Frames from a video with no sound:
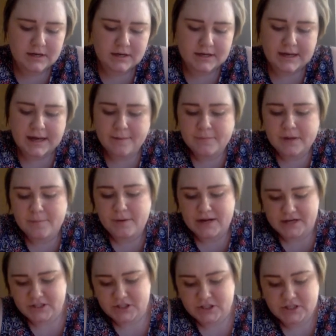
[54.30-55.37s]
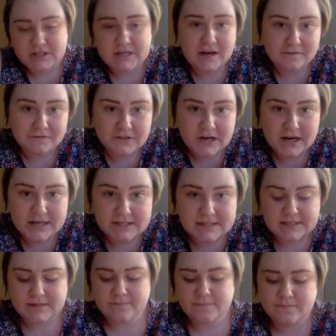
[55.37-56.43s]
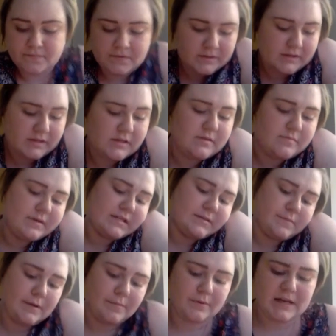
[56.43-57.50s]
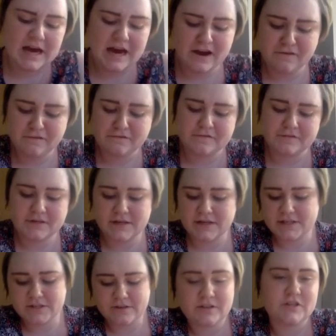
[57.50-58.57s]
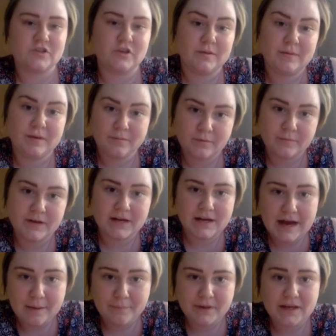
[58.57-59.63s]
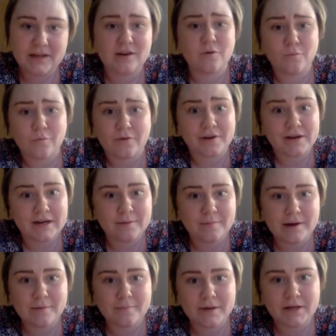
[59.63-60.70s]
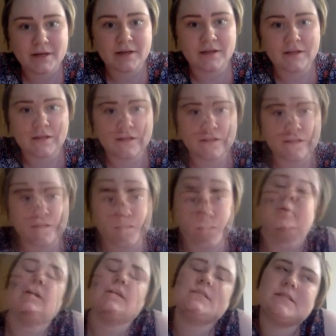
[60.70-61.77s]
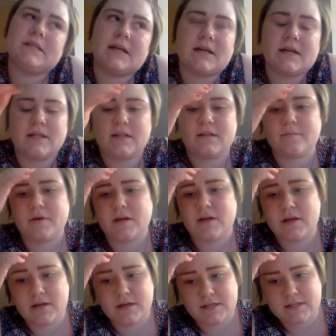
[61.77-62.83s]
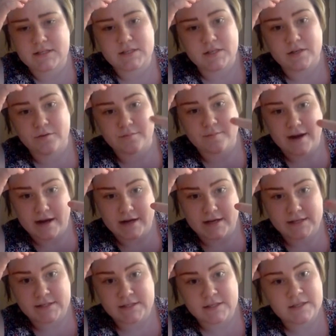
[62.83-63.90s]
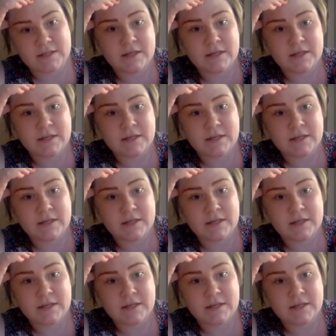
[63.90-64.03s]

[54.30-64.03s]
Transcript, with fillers: it can be a pleasure to have Tourette's. It makes people laugh, and I do enjoy people being happy and not worrying about me. My worst tic at the minute is to do with my eyes.